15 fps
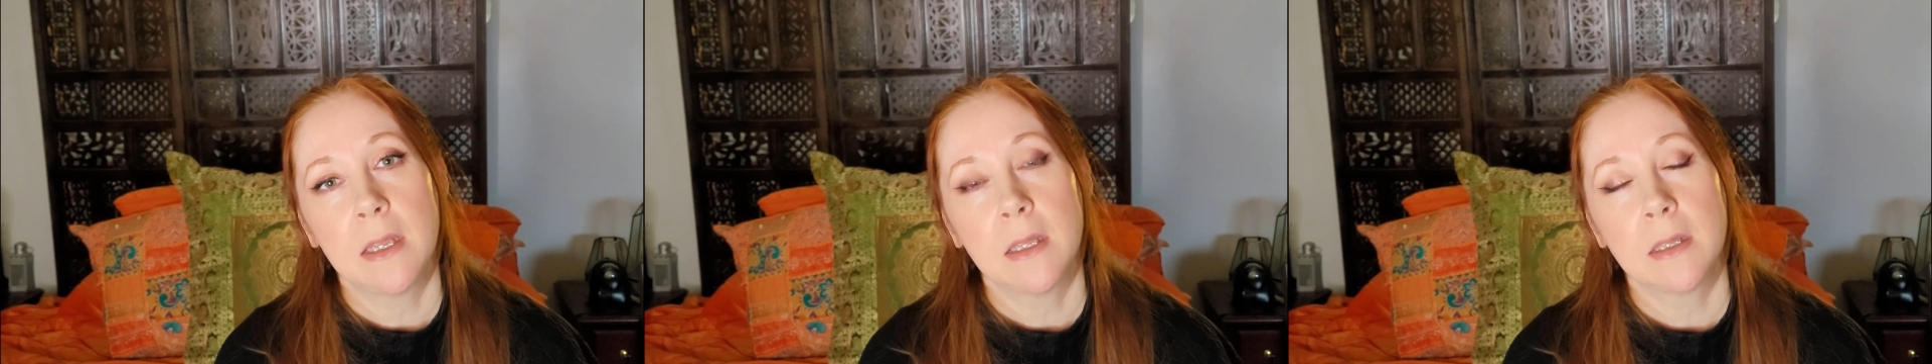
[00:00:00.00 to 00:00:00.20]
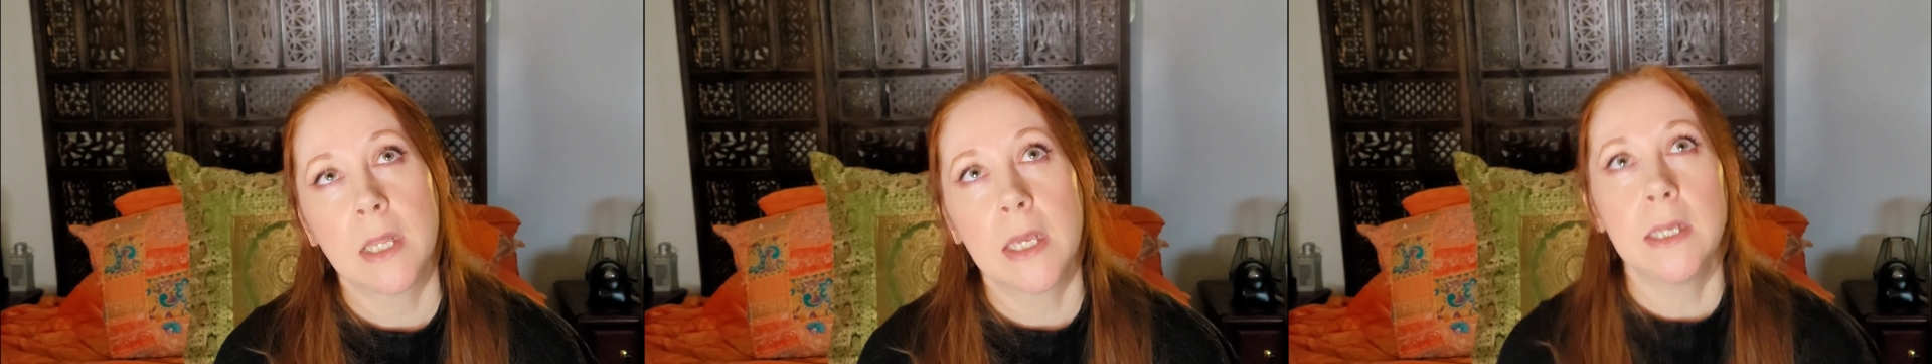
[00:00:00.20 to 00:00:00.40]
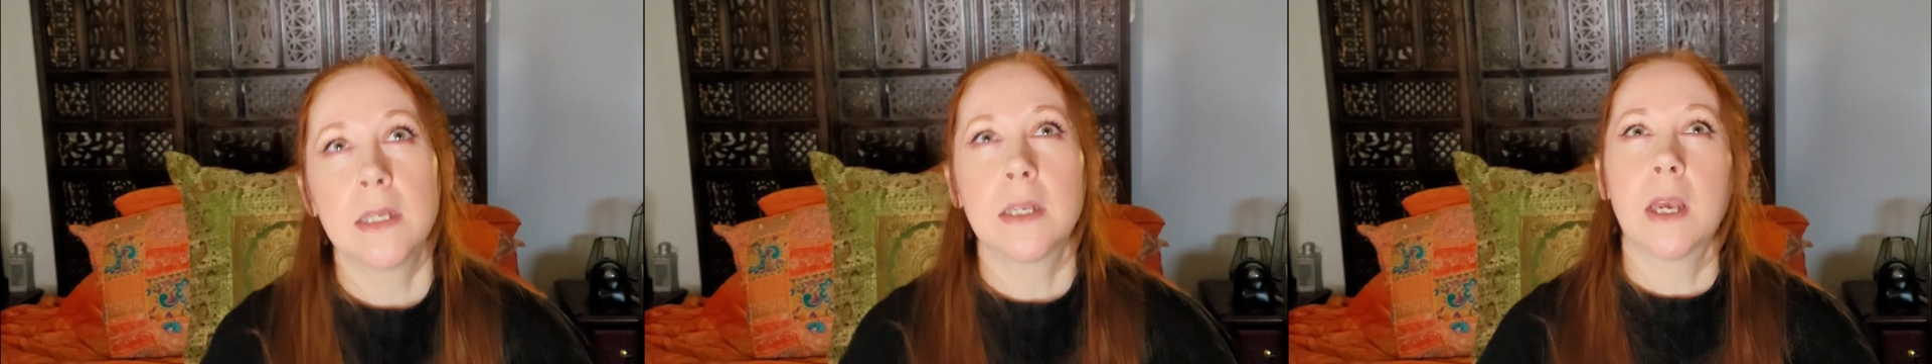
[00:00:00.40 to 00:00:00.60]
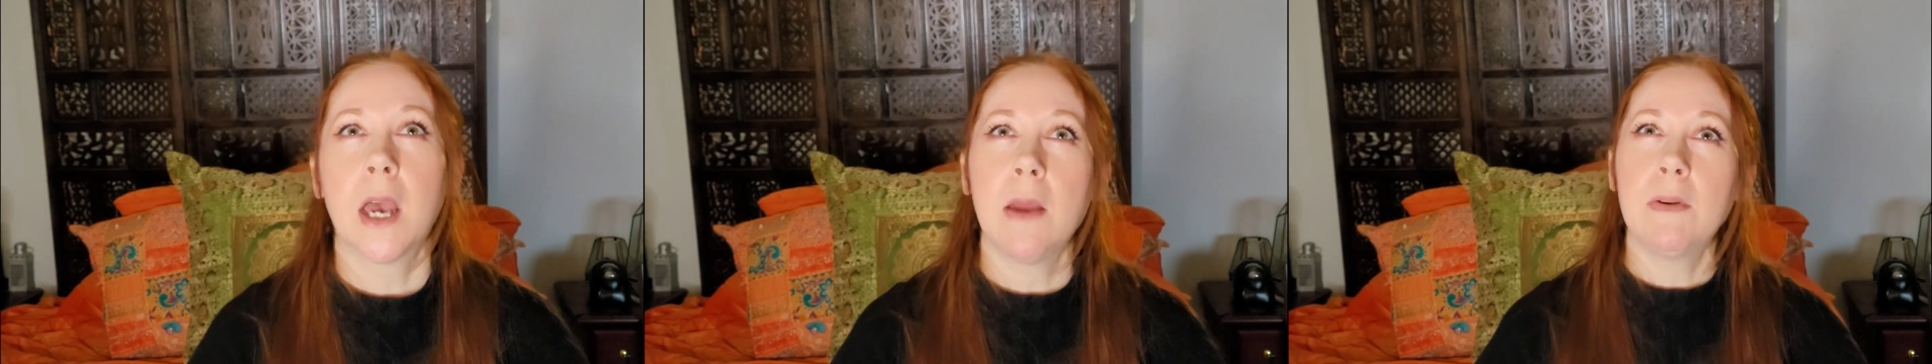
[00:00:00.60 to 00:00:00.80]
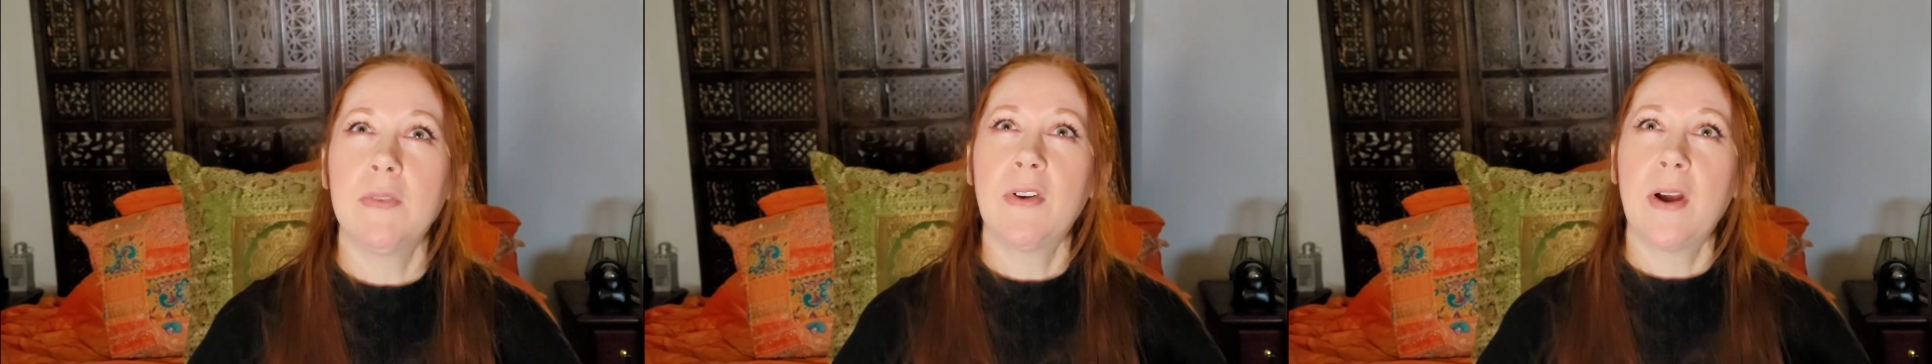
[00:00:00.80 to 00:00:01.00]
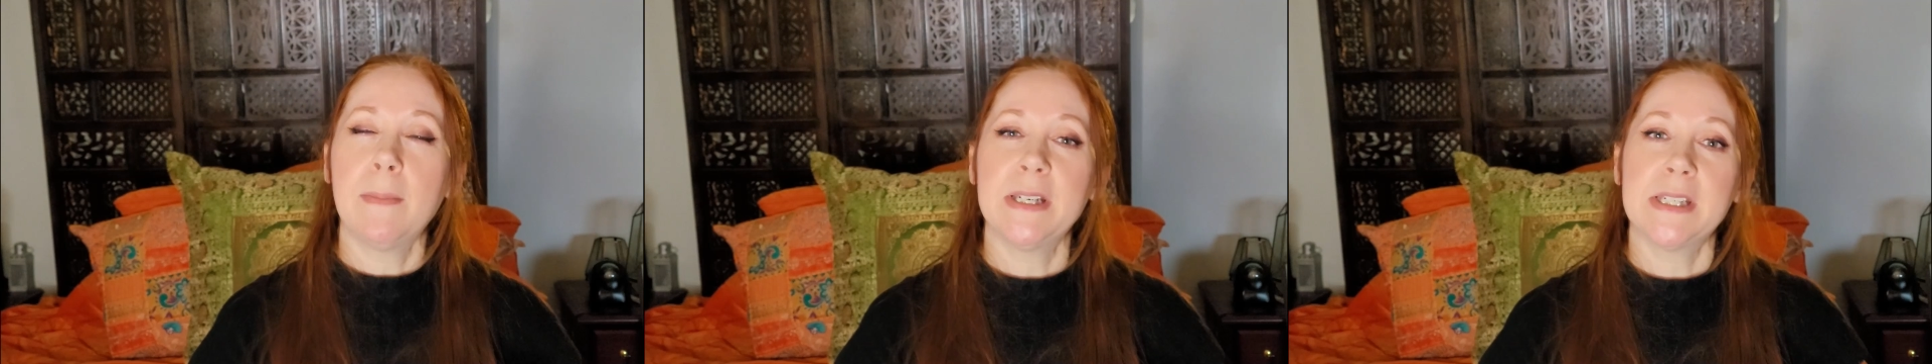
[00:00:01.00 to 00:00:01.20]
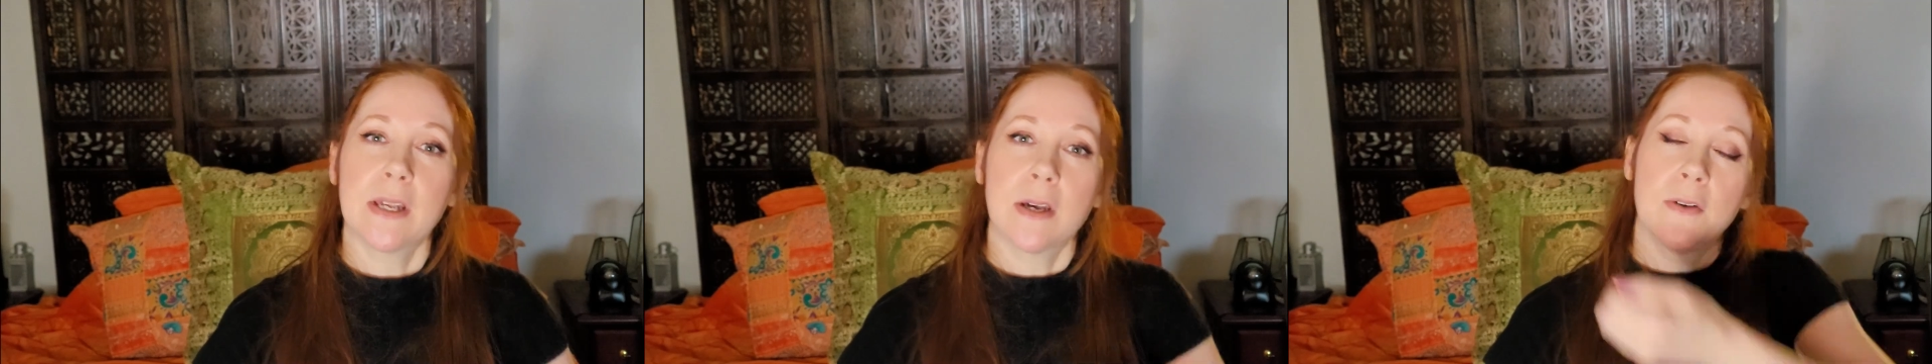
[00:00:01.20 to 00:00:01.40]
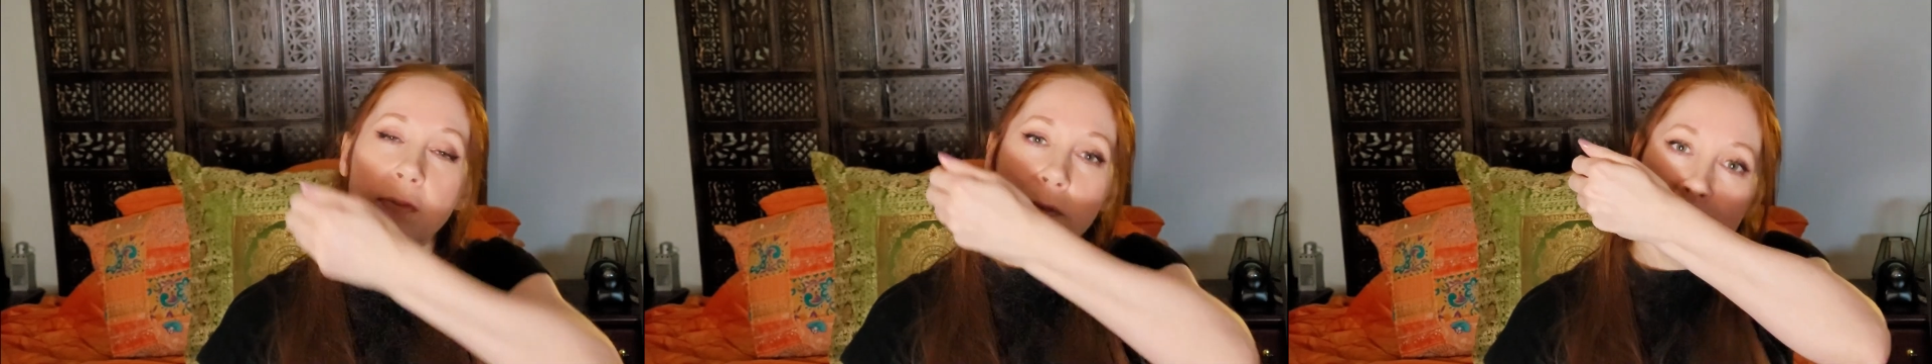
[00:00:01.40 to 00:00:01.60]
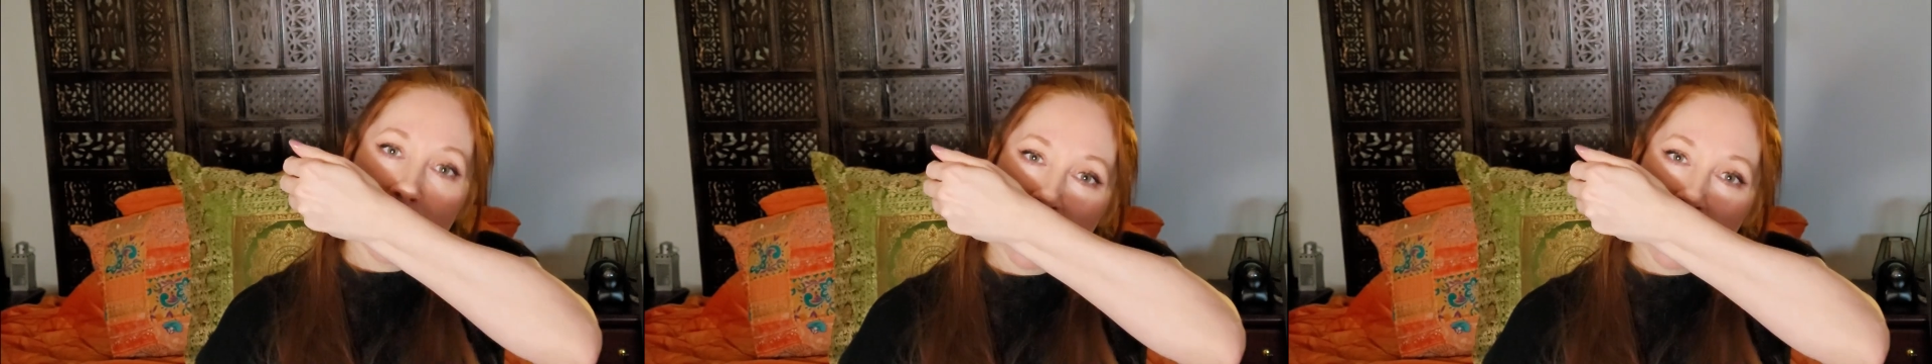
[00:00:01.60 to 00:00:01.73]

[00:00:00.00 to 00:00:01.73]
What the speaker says: Like, I would find myself,